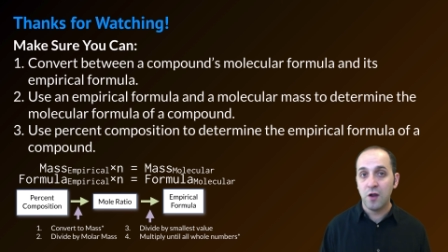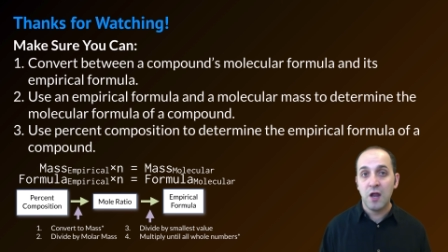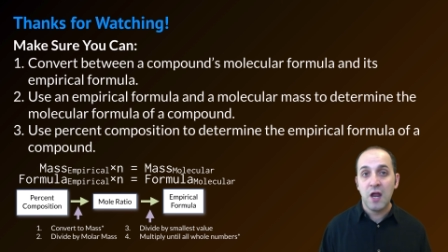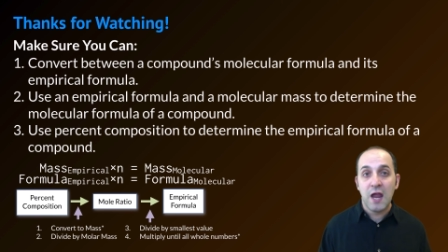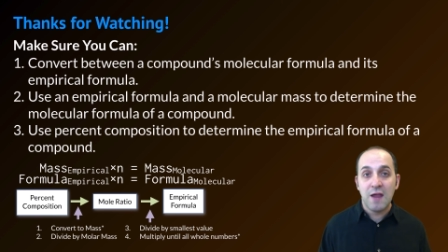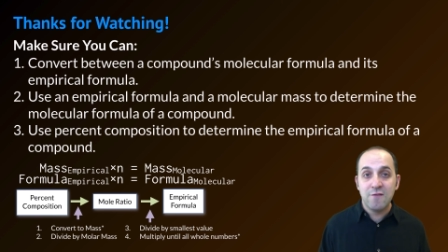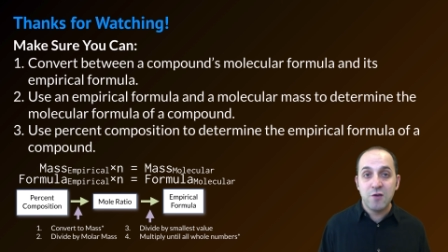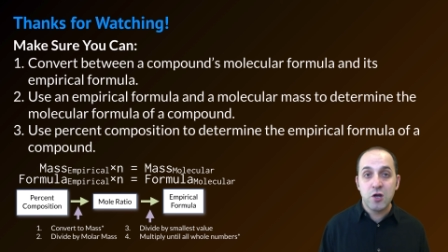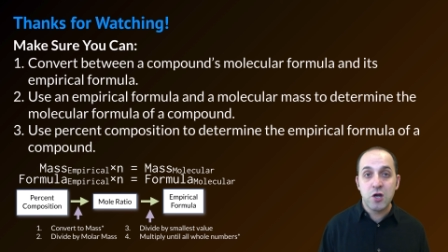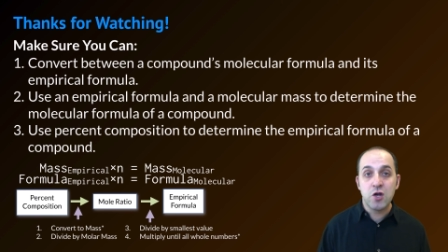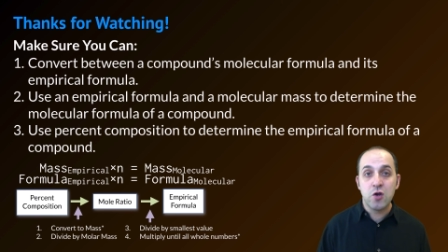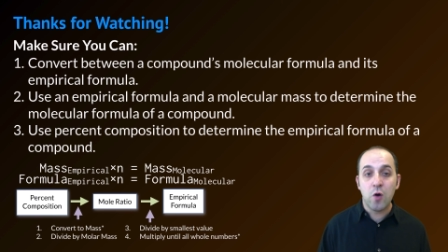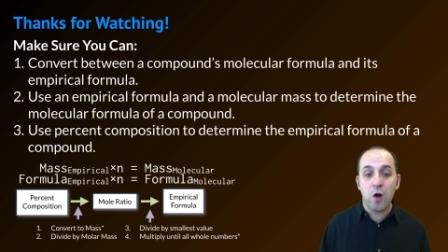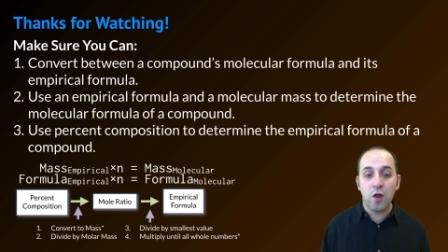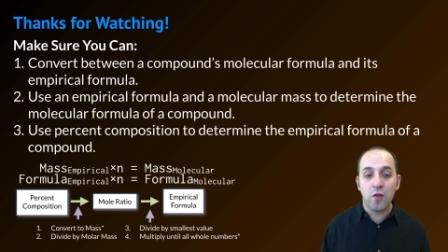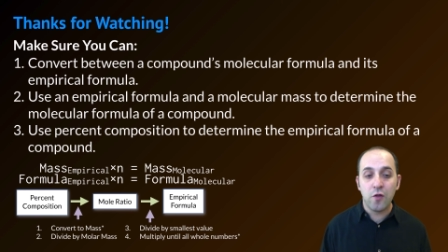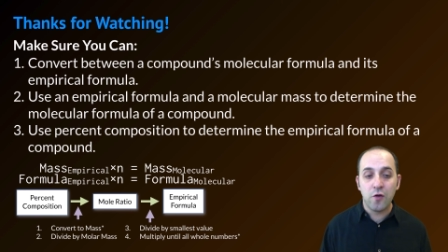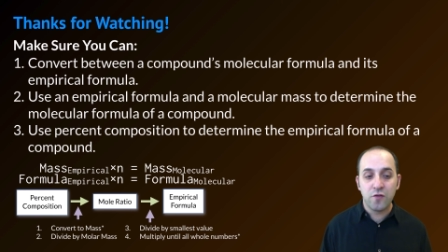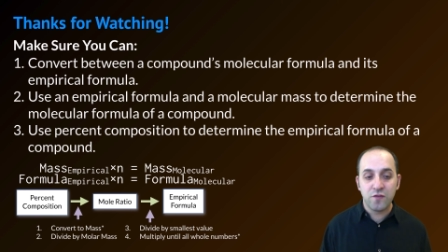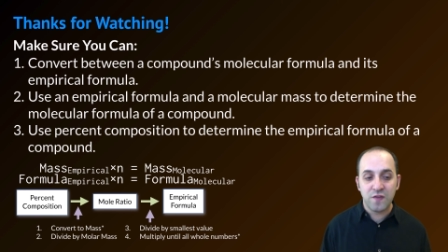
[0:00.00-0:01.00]
If you can do all
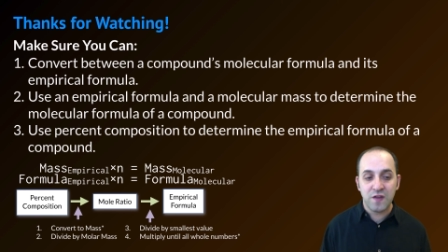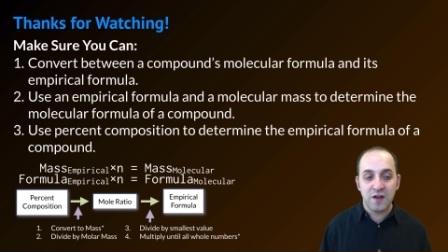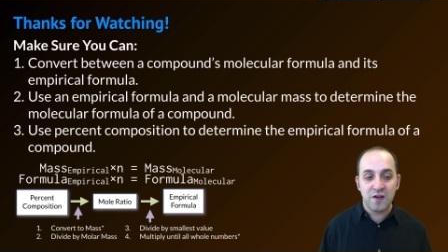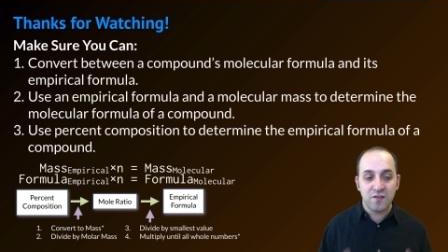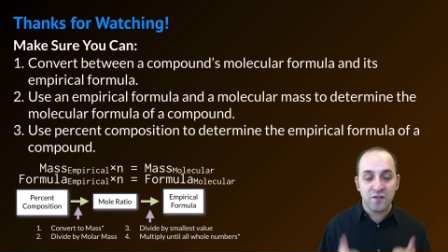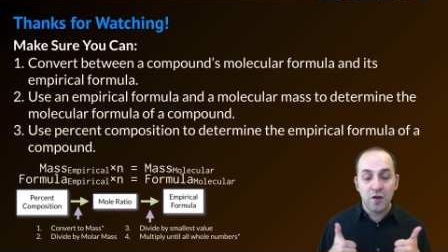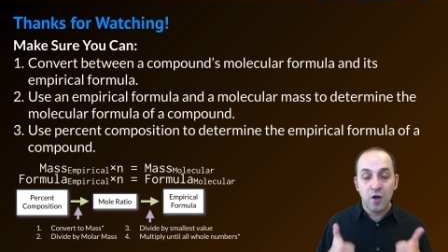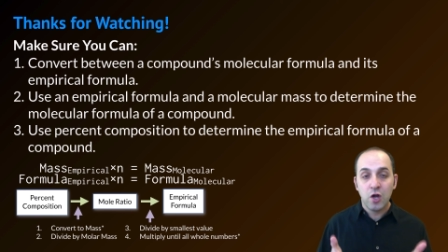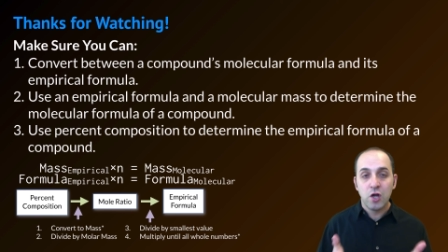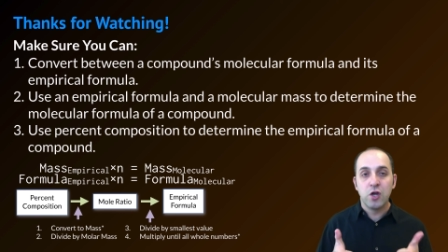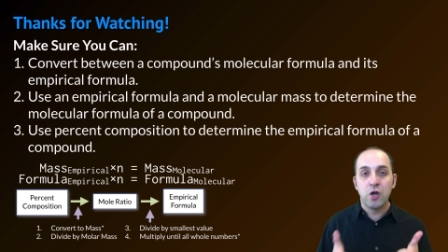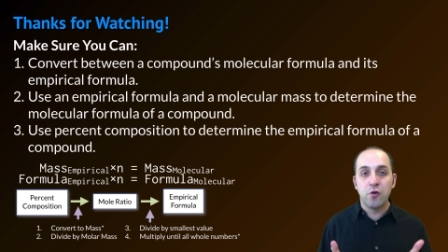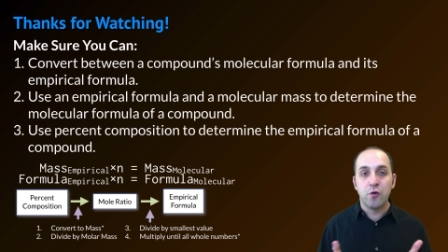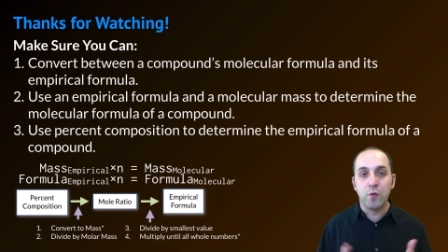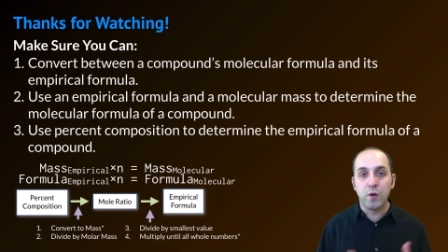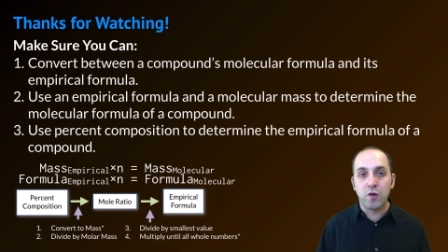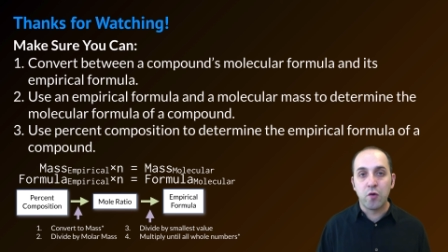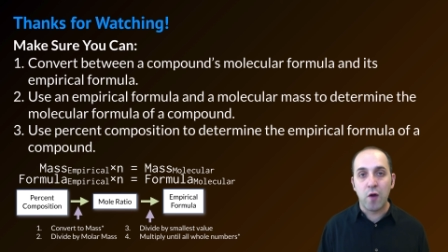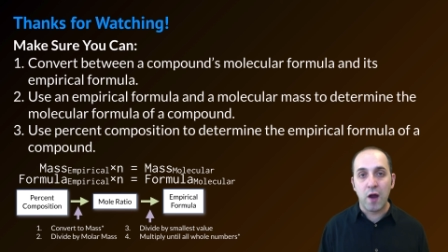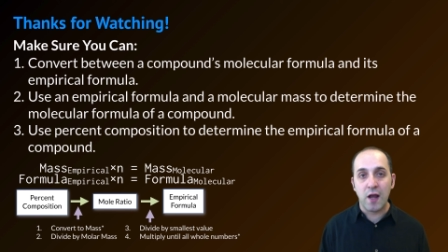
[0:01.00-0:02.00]
those things, you're
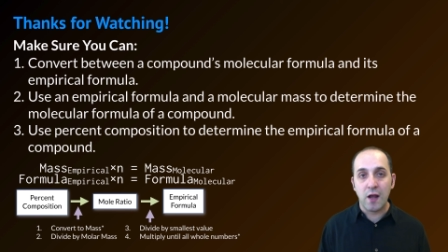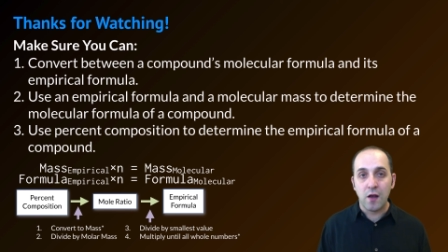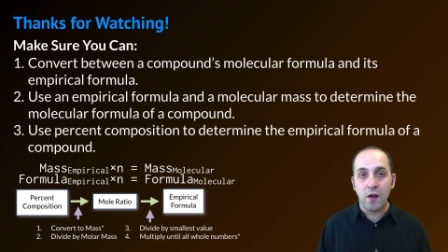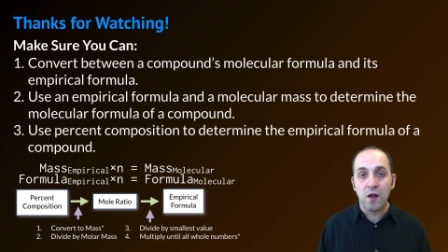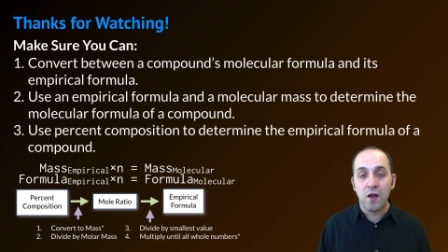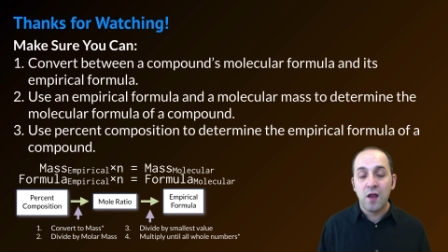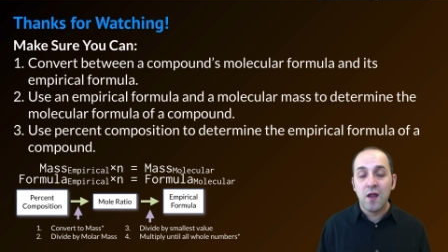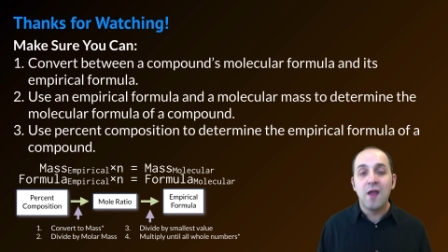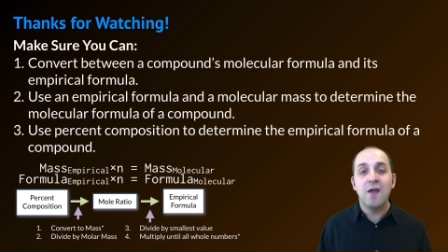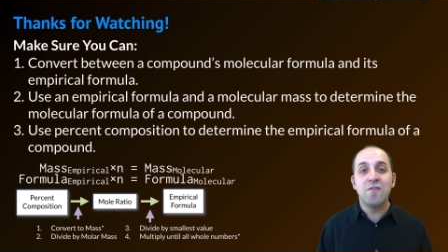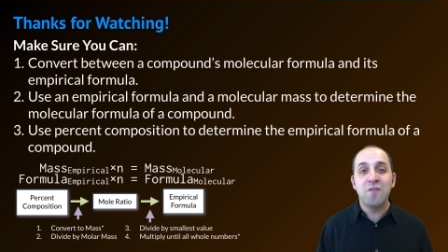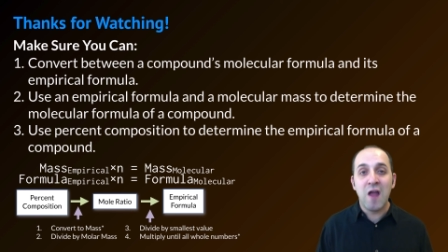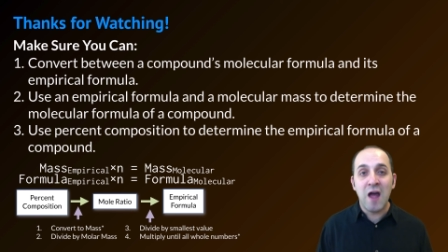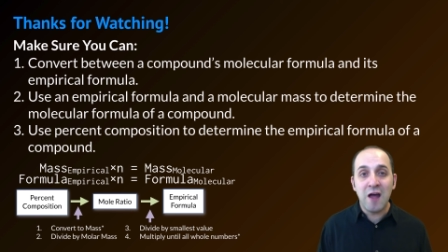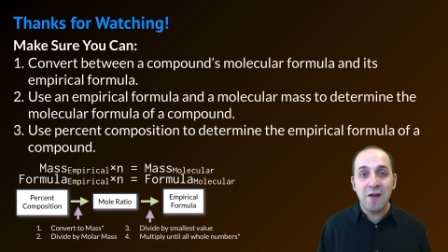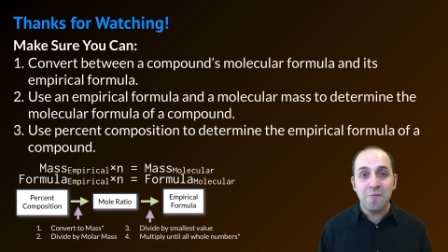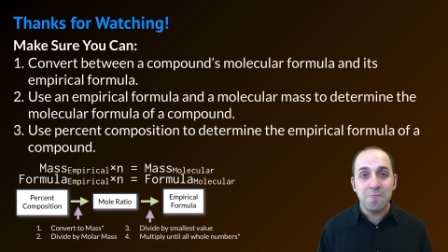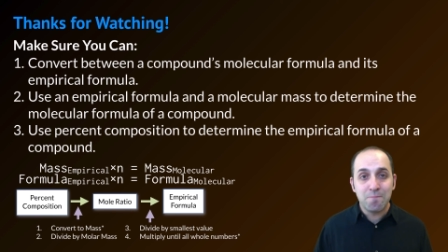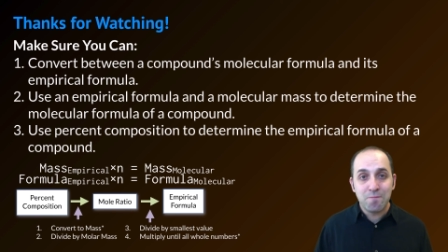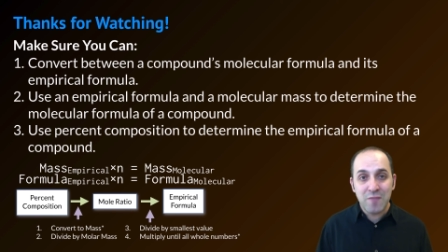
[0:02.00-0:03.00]
doing great. If
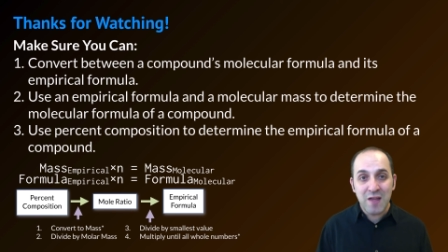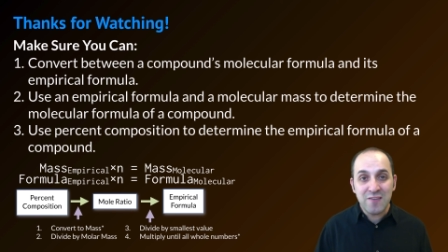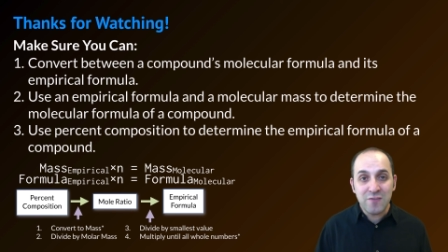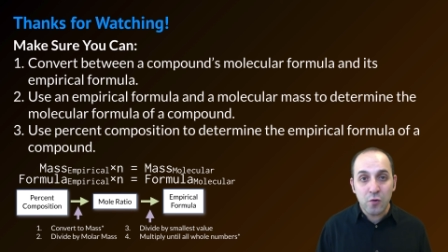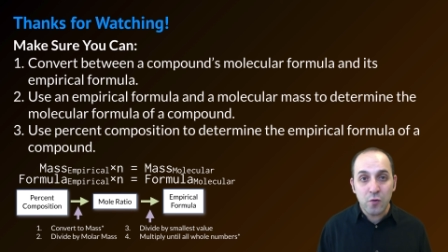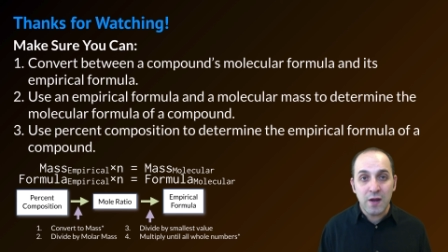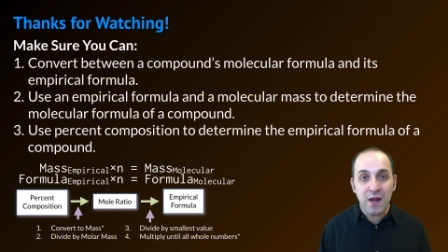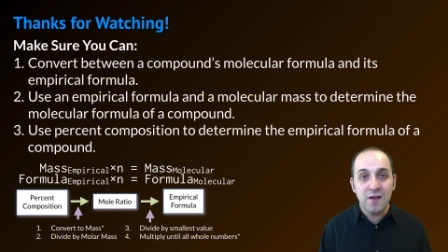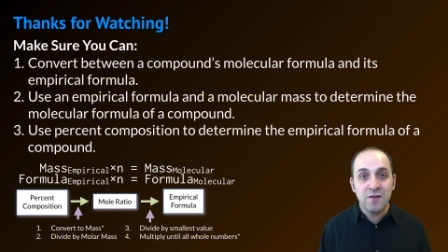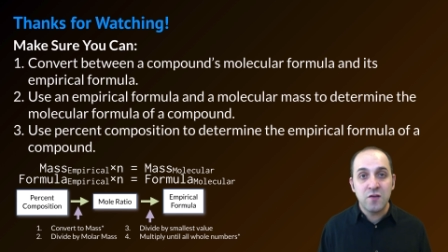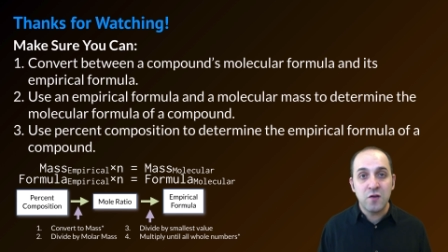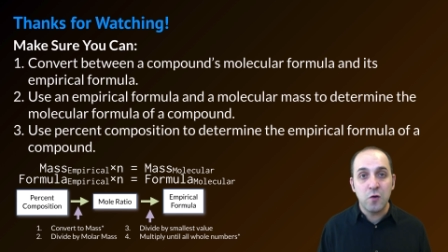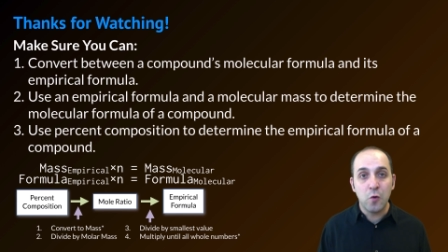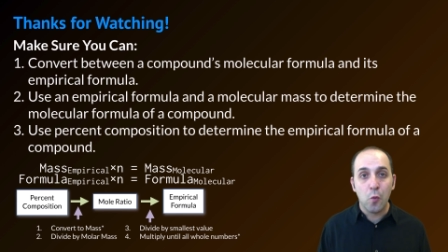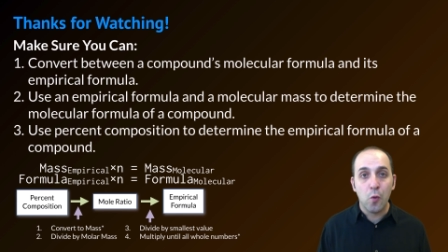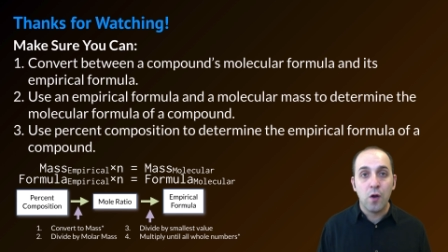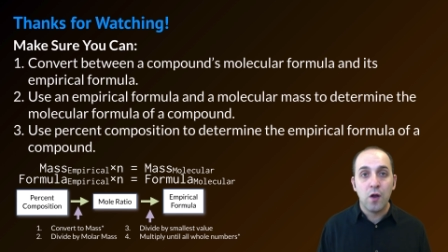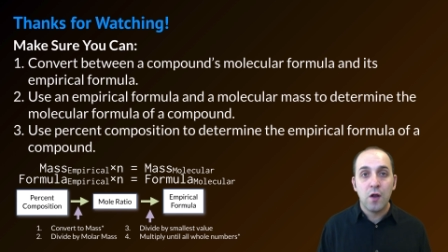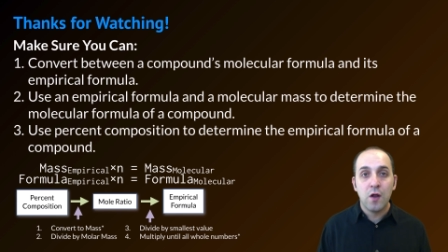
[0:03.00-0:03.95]
not, that's okay too.